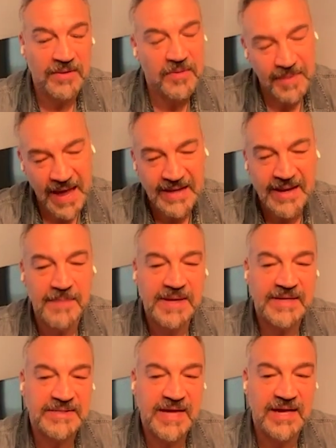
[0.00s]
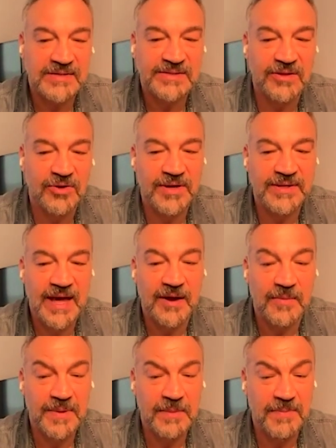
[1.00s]
And the pandemic has kind of slowed it
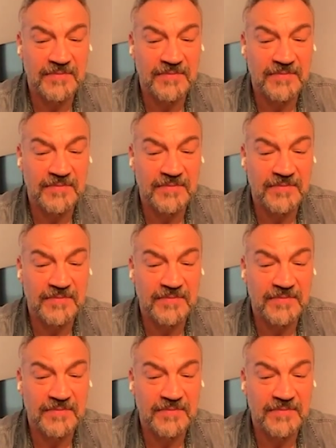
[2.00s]
down a bit.